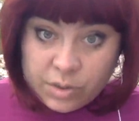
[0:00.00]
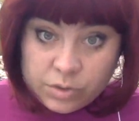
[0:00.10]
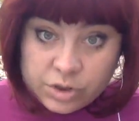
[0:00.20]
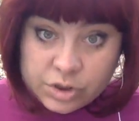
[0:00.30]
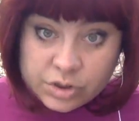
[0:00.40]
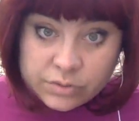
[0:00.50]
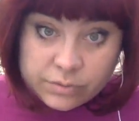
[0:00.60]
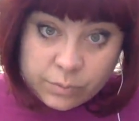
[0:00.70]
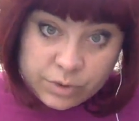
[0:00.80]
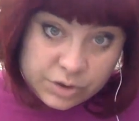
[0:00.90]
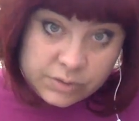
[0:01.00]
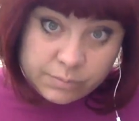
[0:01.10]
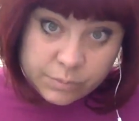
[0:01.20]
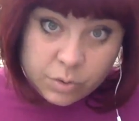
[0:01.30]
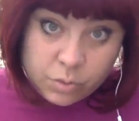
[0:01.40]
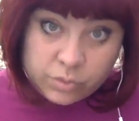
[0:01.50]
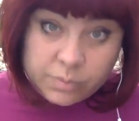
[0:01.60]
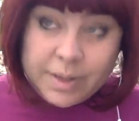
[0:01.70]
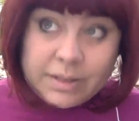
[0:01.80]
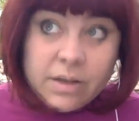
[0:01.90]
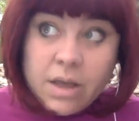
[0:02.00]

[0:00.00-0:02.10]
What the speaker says: which is good, but